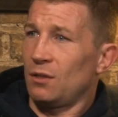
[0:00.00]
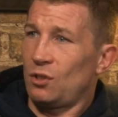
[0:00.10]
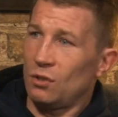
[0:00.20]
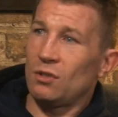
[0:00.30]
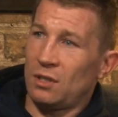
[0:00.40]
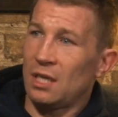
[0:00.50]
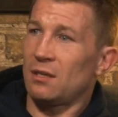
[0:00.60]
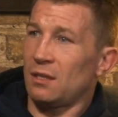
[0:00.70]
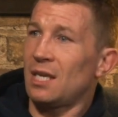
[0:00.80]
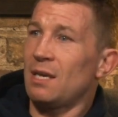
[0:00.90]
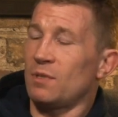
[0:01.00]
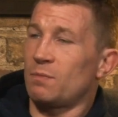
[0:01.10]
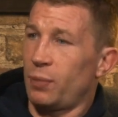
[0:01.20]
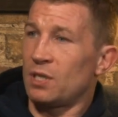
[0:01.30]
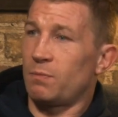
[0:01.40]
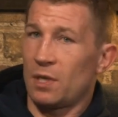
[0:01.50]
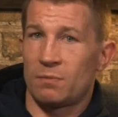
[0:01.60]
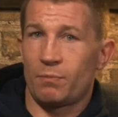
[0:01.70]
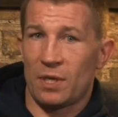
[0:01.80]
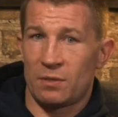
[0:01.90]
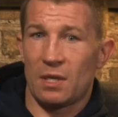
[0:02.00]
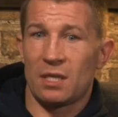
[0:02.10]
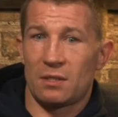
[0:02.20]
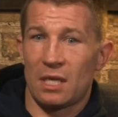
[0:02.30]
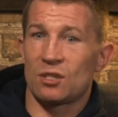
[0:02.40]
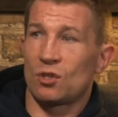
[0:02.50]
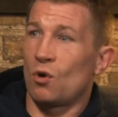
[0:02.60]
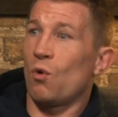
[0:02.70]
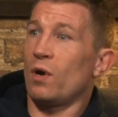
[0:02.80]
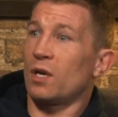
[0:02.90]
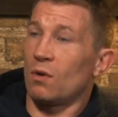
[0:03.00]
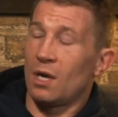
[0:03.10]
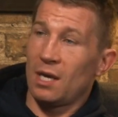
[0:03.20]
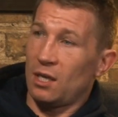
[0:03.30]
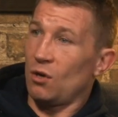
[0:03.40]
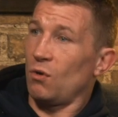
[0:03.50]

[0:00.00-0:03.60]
do you, do you think the team is is is is is going, you